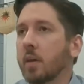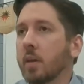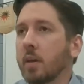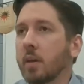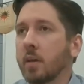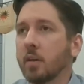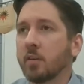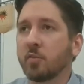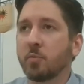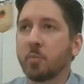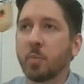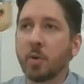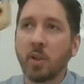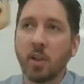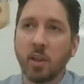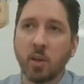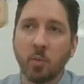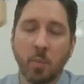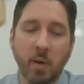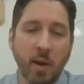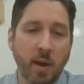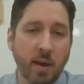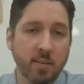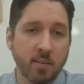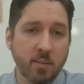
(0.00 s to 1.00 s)
If Billy
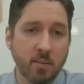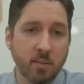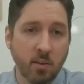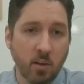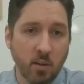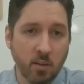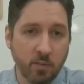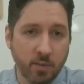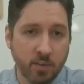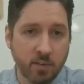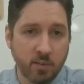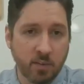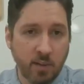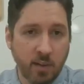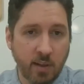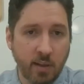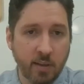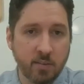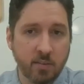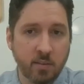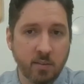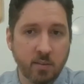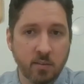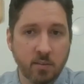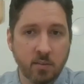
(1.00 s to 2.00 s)
passes all of his
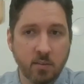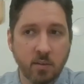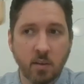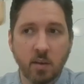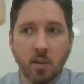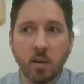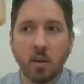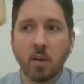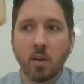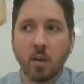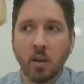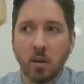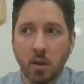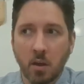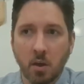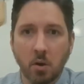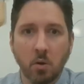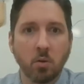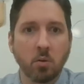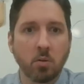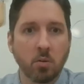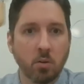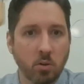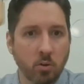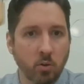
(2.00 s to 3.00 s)
classes, he'll
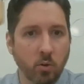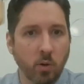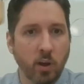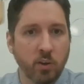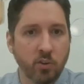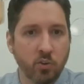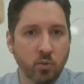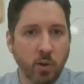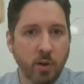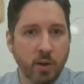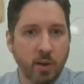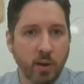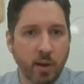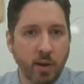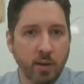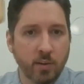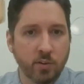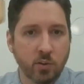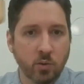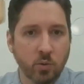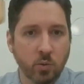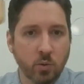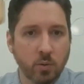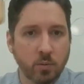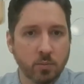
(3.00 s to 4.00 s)
graduate high
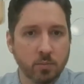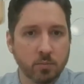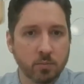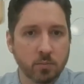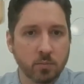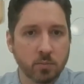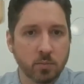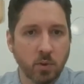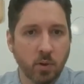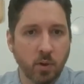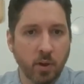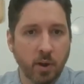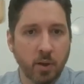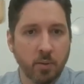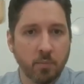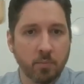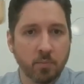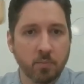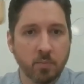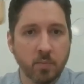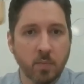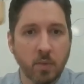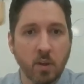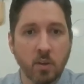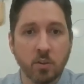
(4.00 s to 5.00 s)
school, all right?
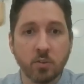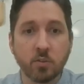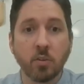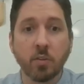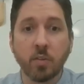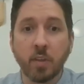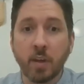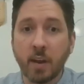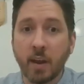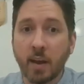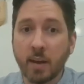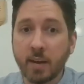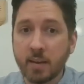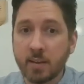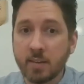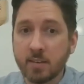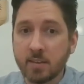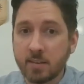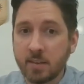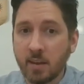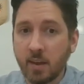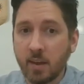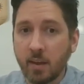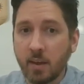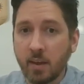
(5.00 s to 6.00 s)
So then I can
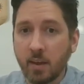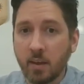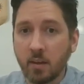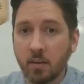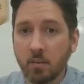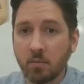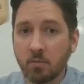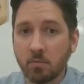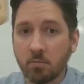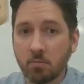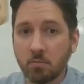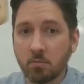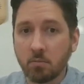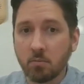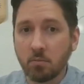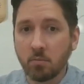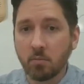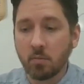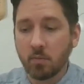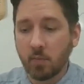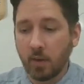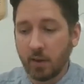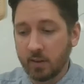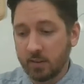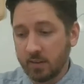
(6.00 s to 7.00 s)

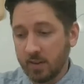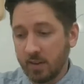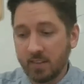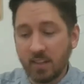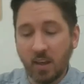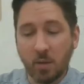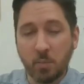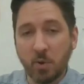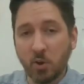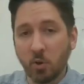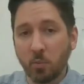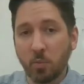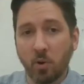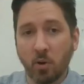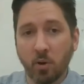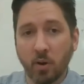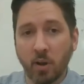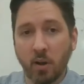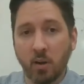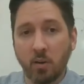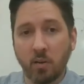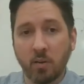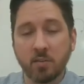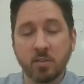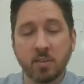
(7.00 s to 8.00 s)
take that middle part
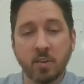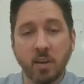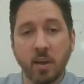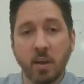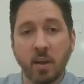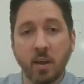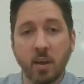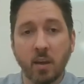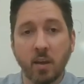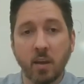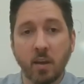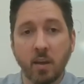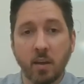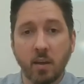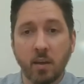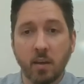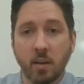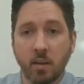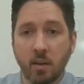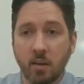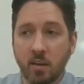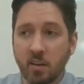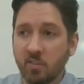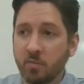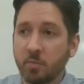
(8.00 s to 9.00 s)
out and say,
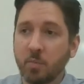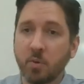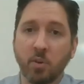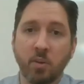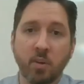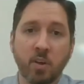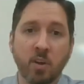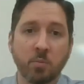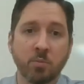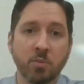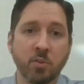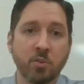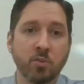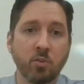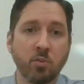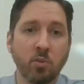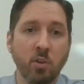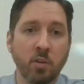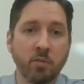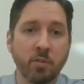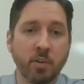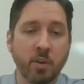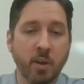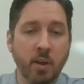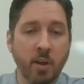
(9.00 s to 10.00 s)
if Billy comes to school
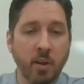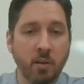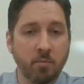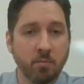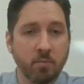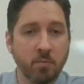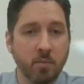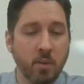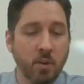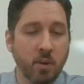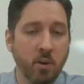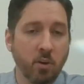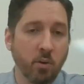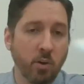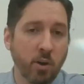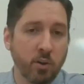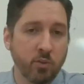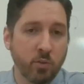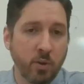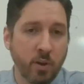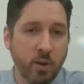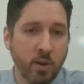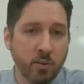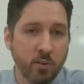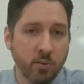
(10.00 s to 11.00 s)
every day, he'll
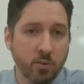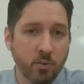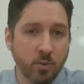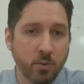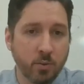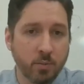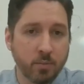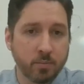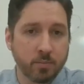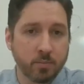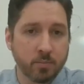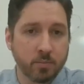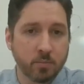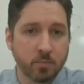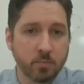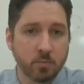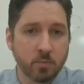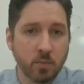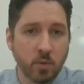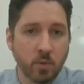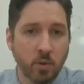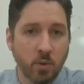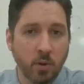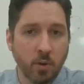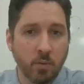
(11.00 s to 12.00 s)
graduate high school,
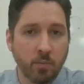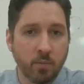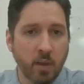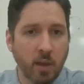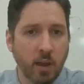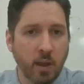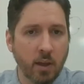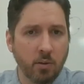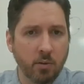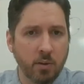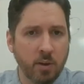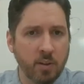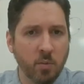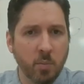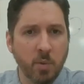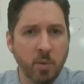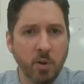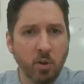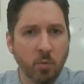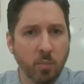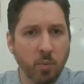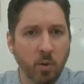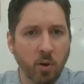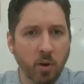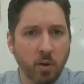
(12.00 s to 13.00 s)
all right? I don't need the
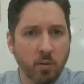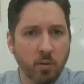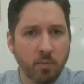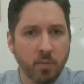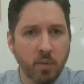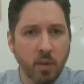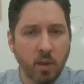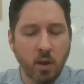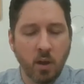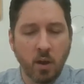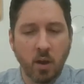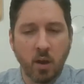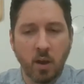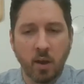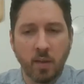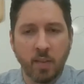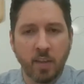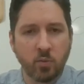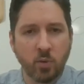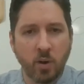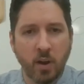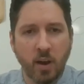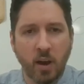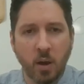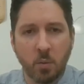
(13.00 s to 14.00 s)
middle part, and
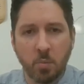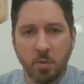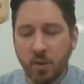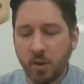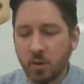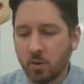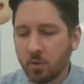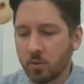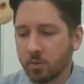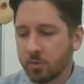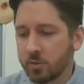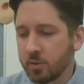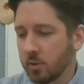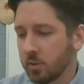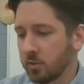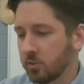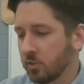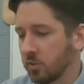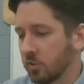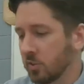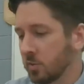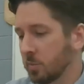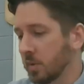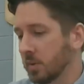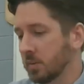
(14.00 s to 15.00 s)
that's what a hypothetical
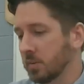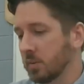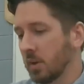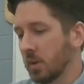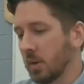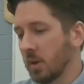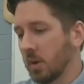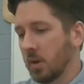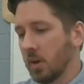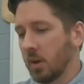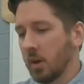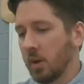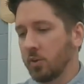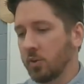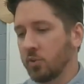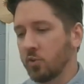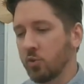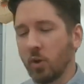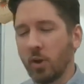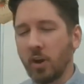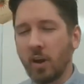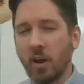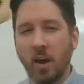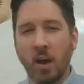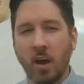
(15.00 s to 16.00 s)
syllogism is. You
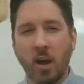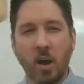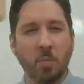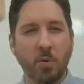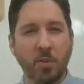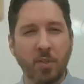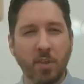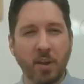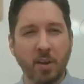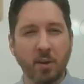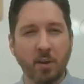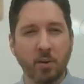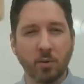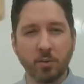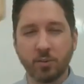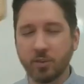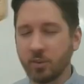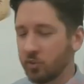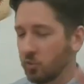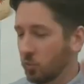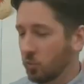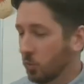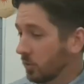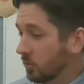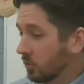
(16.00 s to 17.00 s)
create a hypothetical
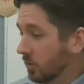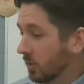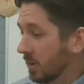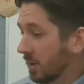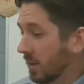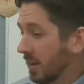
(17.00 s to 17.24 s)
situation.